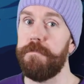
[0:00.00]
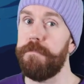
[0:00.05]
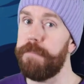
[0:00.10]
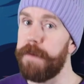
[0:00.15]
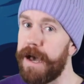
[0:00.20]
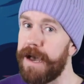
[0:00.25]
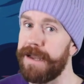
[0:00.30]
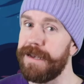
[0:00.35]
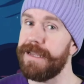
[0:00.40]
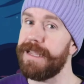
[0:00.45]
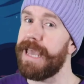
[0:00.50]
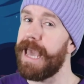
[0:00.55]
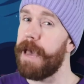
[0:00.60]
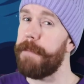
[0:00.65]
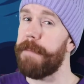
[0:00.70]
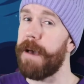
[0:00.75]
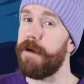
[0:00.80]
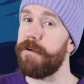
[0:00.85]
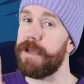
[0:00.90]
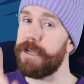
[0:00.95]
but
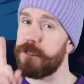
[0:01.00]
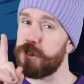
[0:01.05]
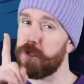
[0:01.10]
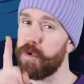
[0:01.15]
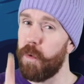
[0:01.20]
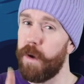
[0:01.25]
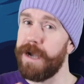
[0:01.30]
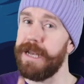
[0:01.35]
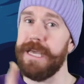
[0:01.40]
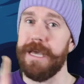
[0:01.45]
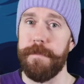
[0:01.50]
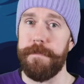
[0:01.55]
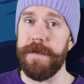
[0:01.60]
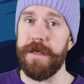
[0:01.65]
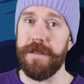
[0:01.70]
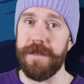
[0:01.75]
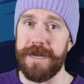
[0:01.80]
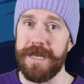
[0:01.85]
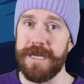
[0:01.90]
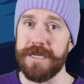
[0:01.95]
cap out at 20
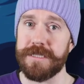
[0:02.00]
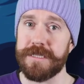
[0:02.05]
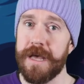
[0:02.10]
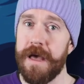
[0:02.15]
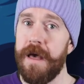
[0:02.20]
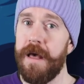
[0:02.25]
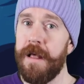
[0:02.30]
abilities,